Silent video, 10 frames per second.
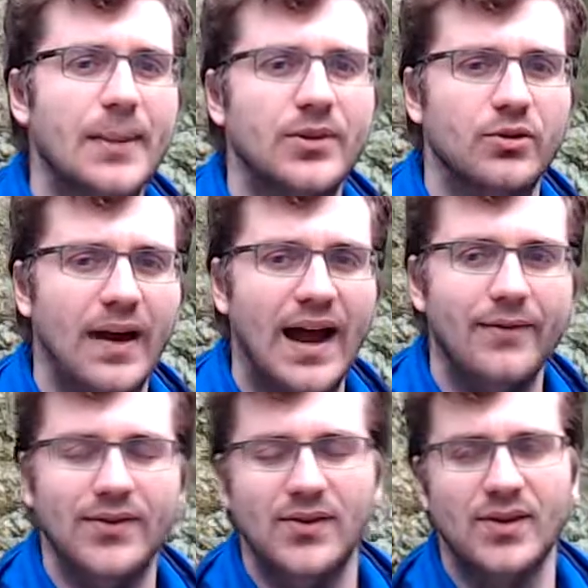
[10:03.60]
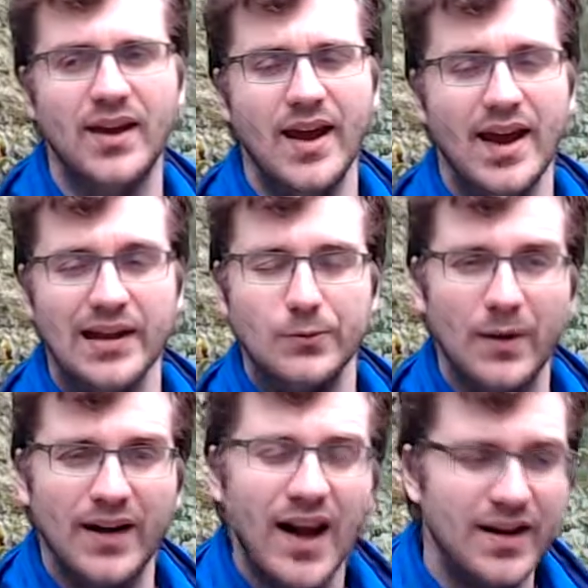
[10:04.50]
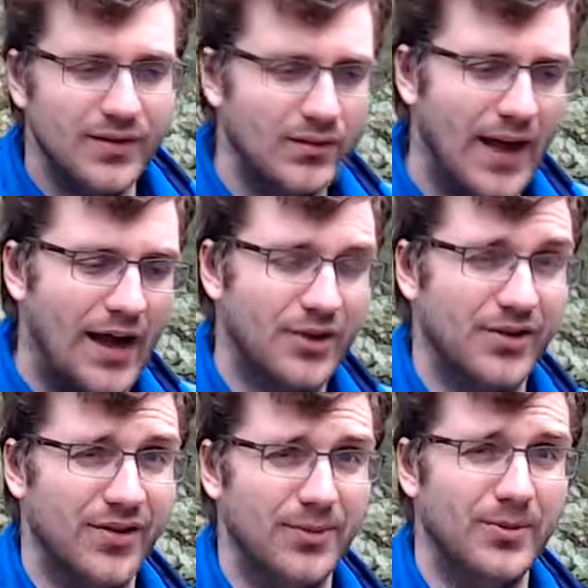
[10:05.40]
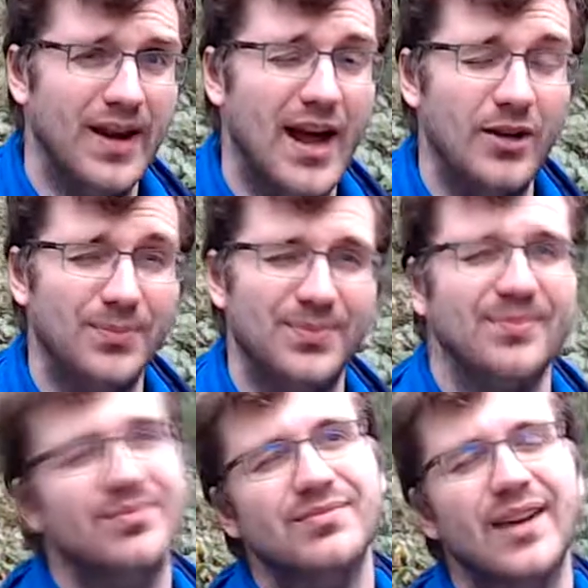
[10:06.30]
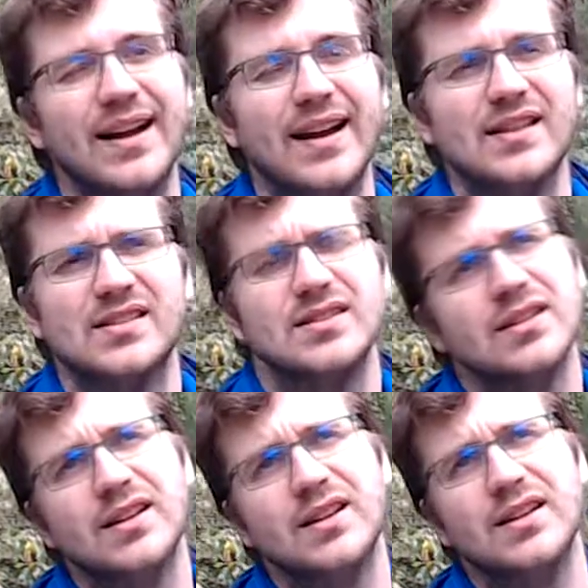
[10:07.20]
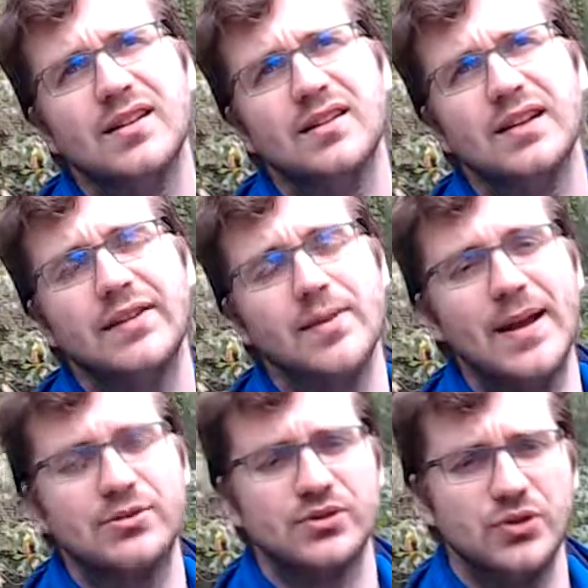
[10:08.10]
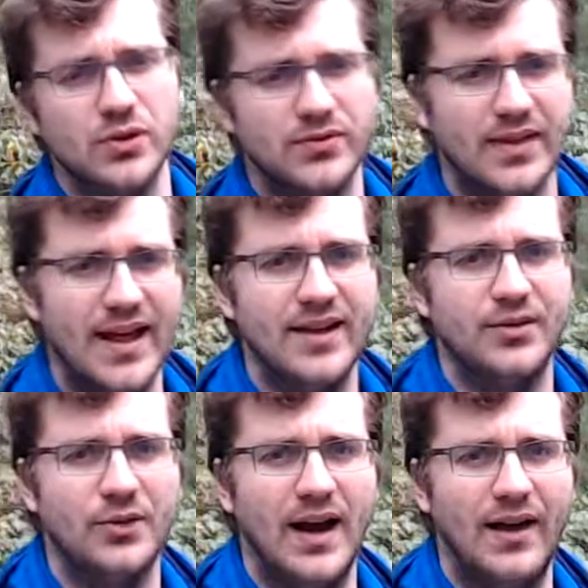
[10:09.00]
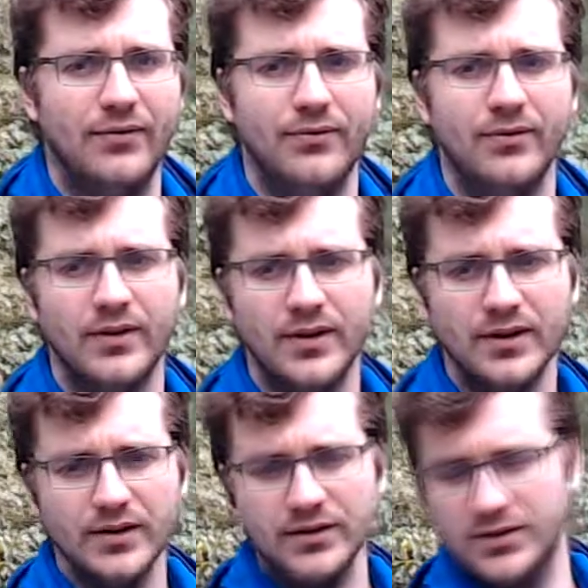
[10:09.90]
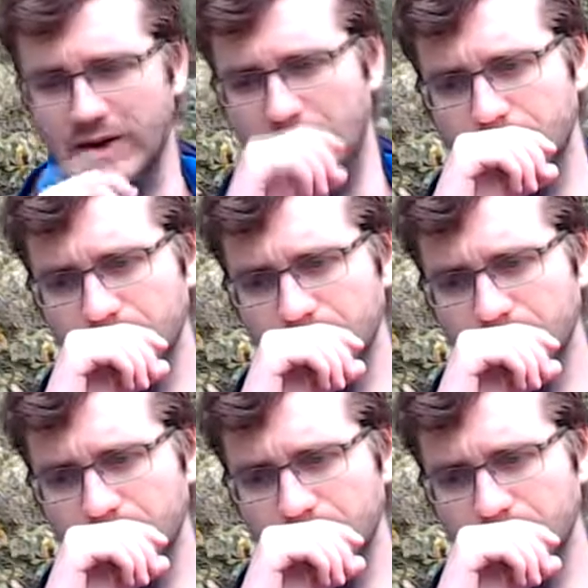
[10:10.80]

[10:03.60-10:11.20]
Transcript: of graphs and what kind of algorithm would help, I guess, give the best result for that graph. So,